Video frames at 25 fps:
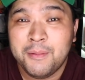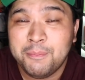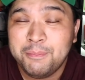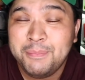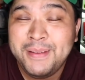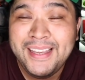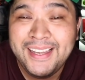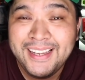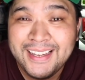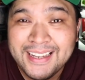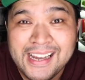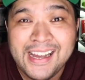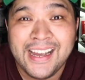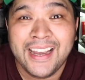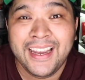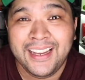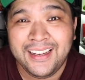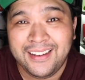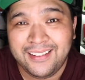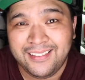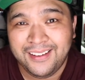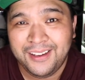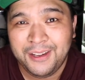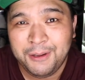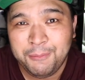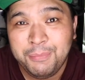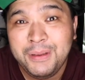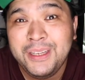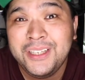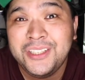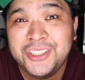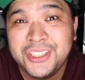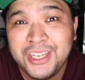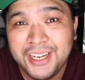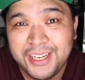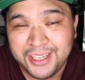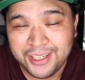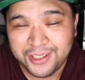Be kind, be
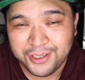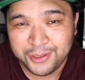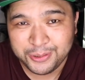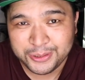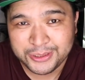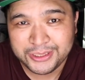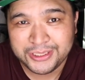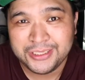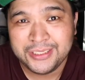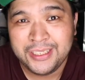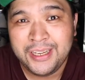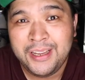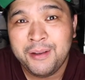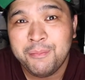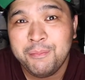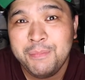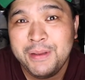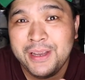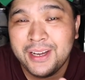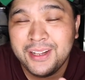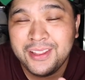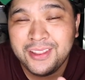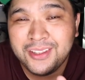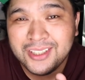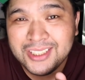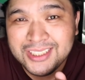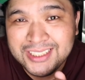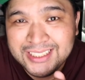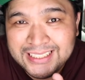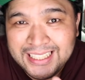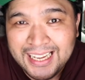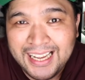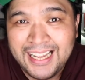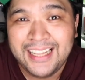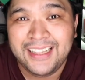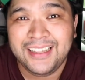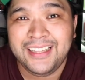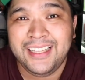generous, be
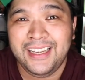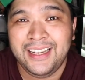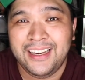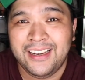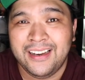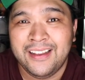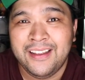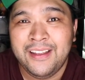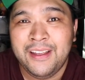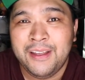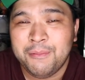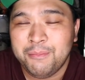understanding,